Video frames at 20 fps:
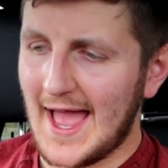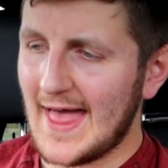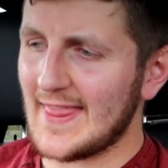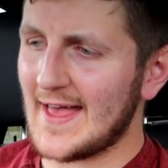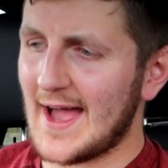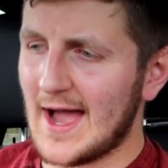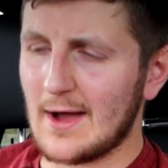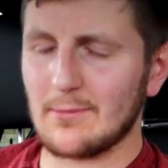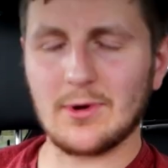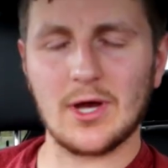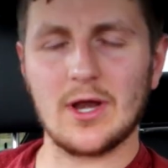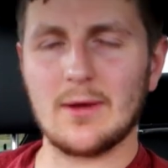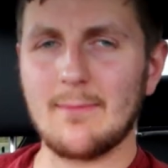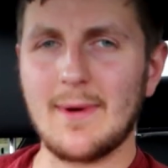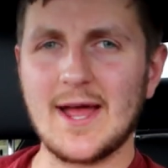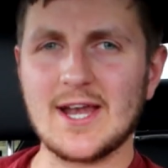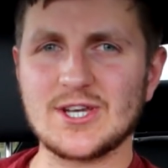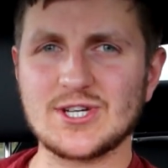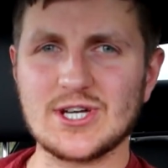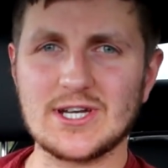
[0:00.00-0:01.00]
that I'm going to
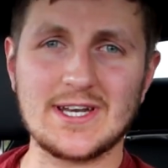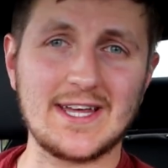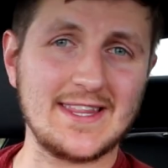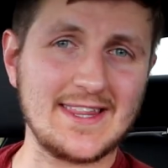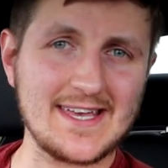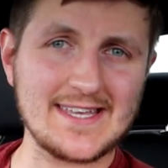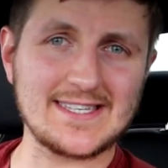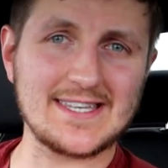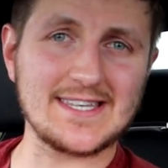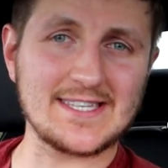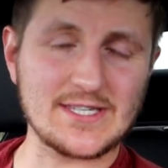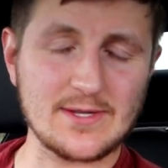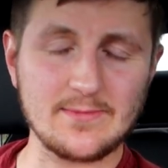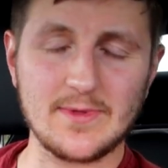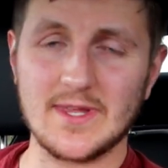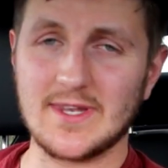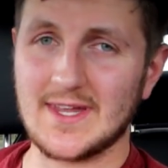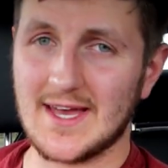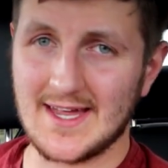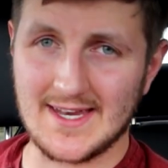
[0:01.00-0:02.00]
mention, and this is
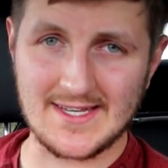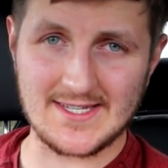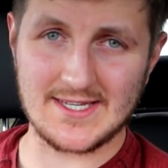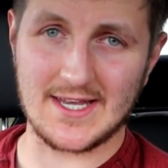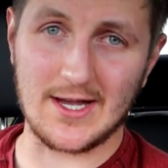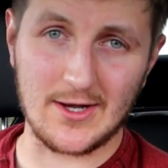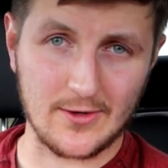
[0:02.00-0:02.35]
something that is